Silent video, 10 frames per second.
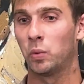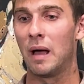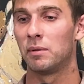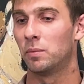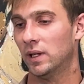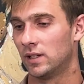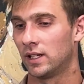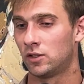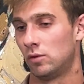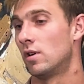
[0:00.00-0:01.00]
probably played
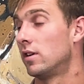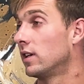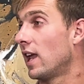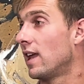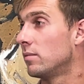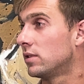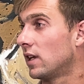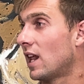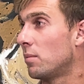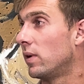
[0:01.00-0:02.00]
like 200 games,
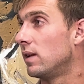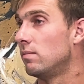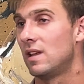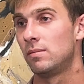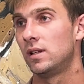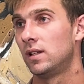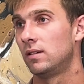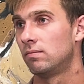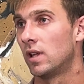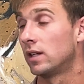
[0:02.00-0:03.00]
and I played
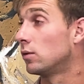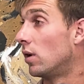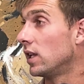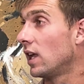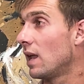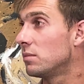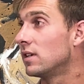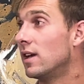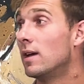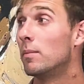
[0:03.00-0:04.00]
maybe like 20 games.
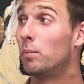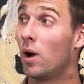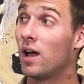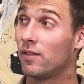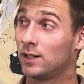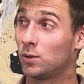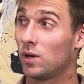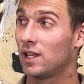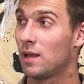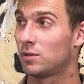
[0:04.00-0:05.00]
But the
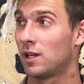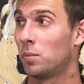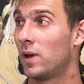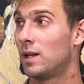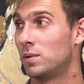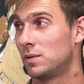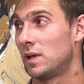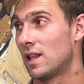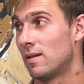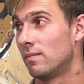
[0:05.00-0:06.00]
20 games that I played
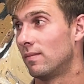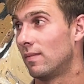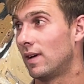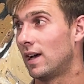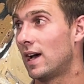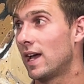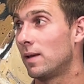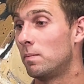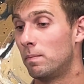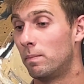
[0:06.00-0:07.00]
between them,
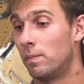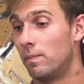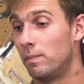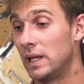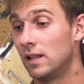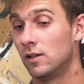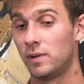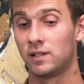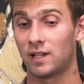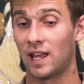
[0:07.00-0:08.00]
I beat
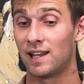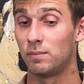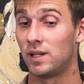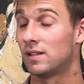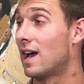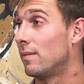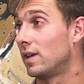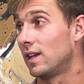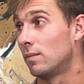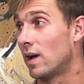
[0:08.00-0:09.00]
Luis and beat
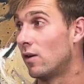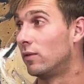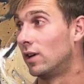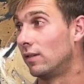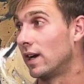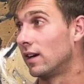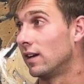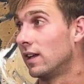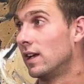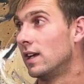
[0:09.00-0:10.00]
Dami in my overall
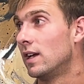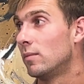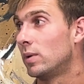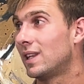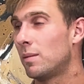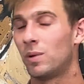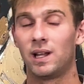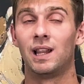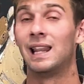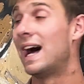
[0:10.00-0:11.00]
record. But they
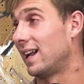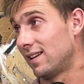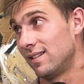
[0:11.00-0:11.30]
played a lot.